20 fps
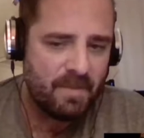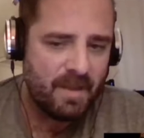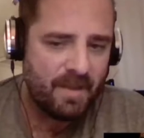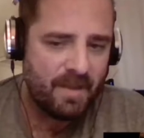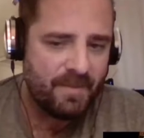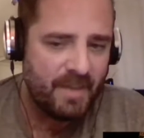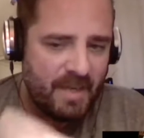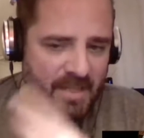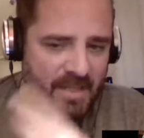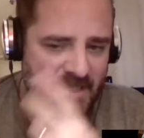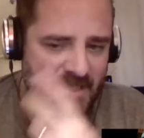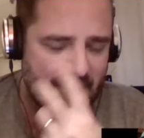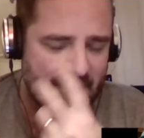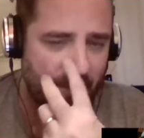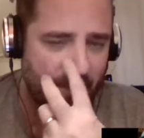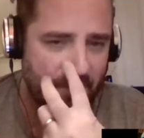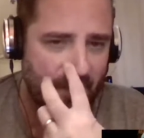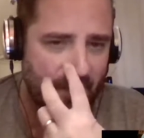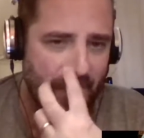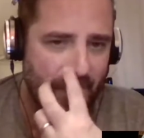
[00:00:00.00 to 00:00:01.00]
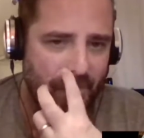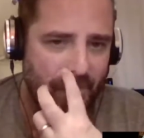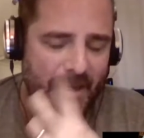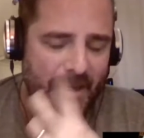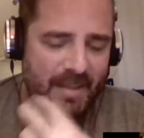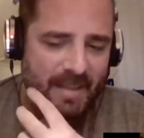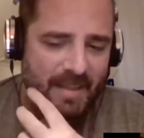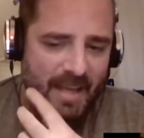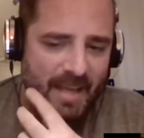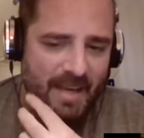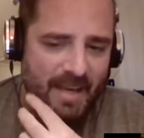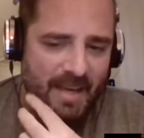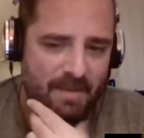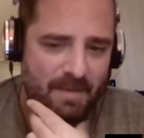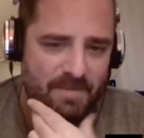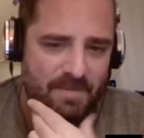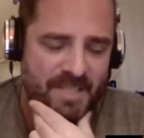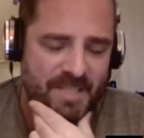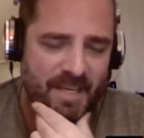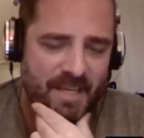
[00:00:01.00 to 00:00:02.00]
and then he stepped off and he let
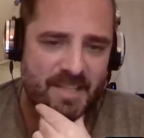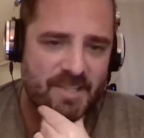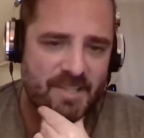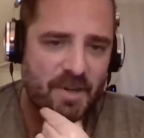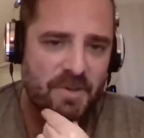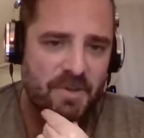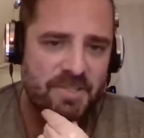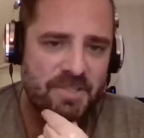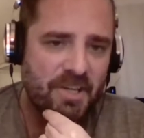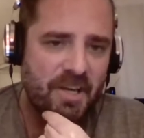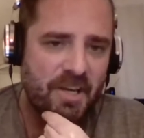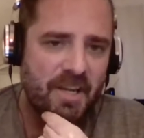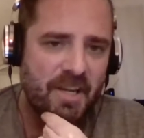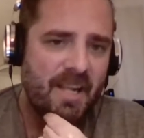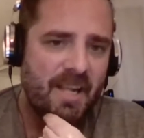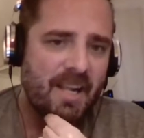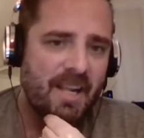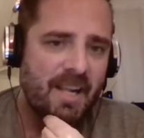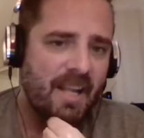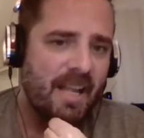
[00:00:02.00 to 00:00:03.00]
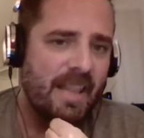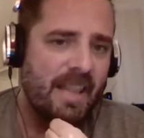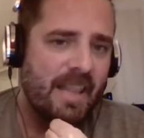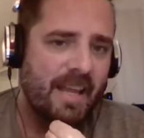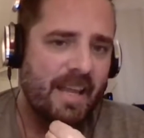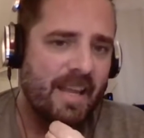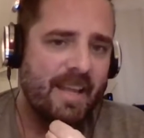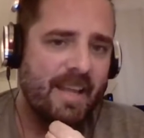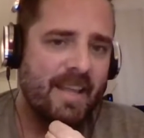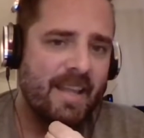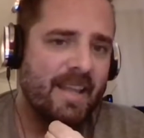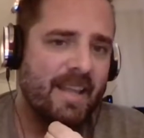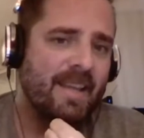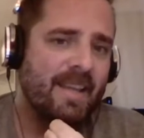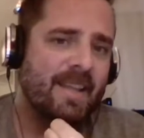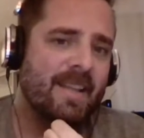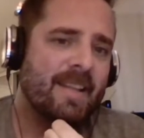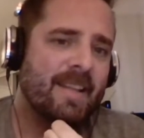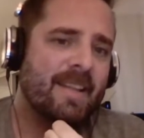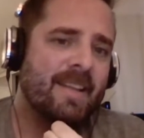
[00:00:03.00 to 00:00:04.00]
him sing his own song. Like
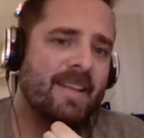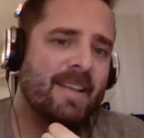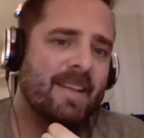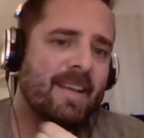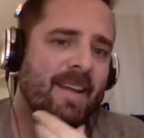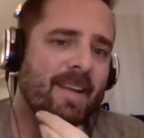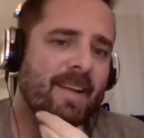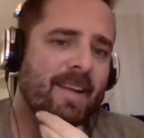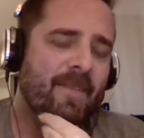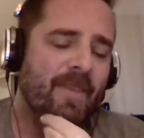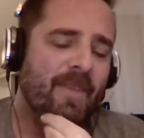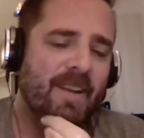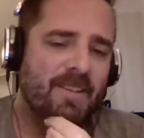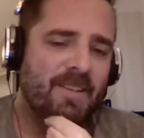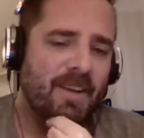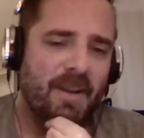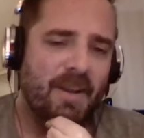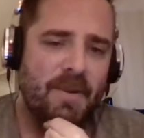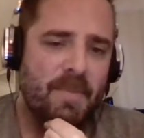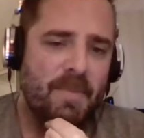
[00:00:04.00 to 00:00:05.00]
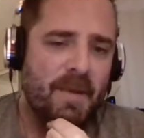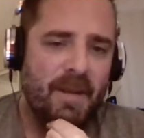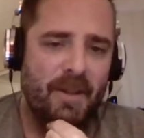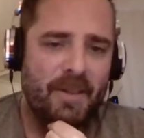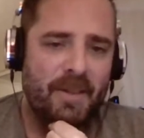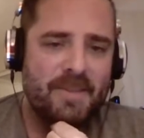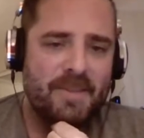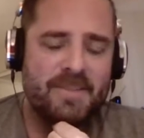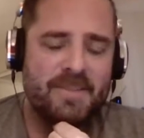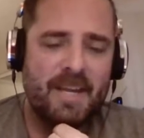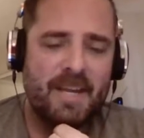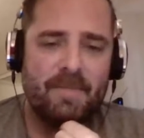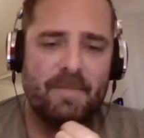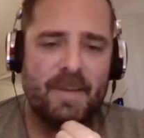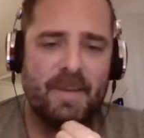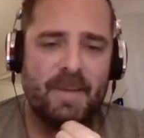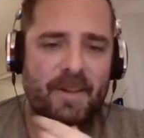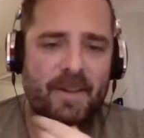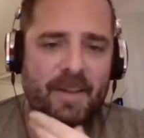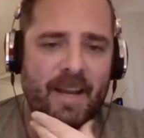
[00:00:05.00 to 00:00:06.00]
we talk about all the time,
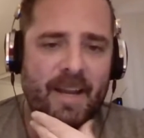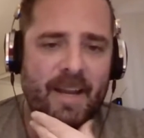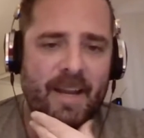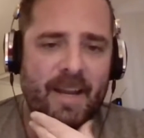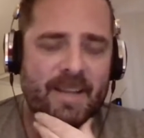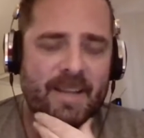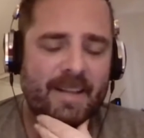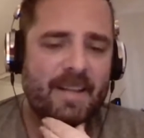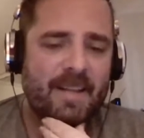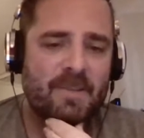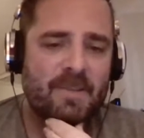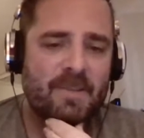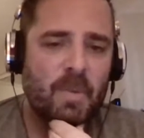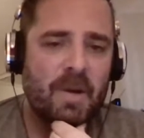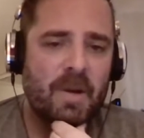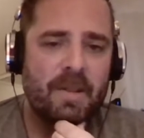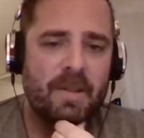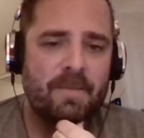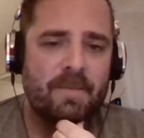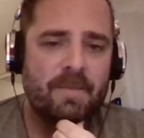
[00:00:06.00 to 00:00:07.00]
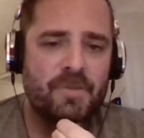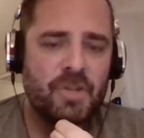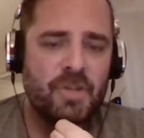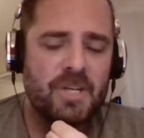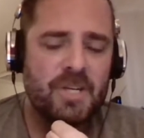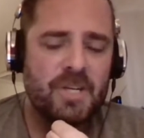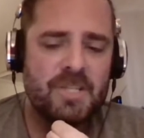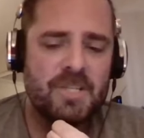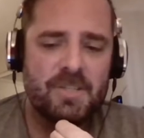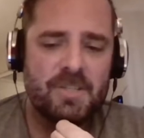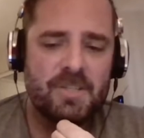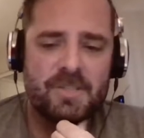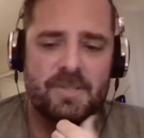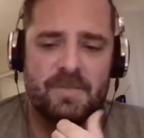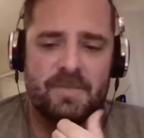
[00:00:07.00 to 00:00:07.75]
like I think that's one of the church's